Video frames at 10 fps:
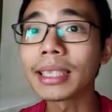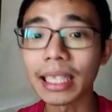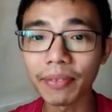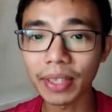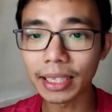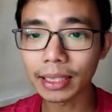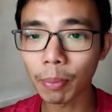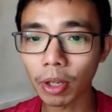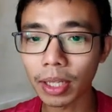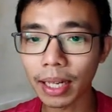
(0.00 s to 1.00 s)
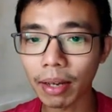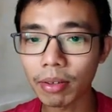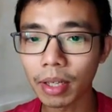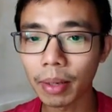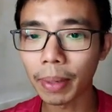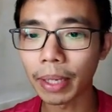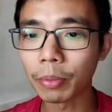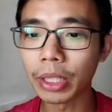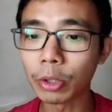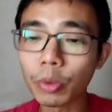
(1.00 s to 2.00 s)
is significantly smaller now.
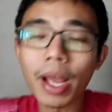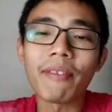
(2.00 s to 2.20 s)
but we do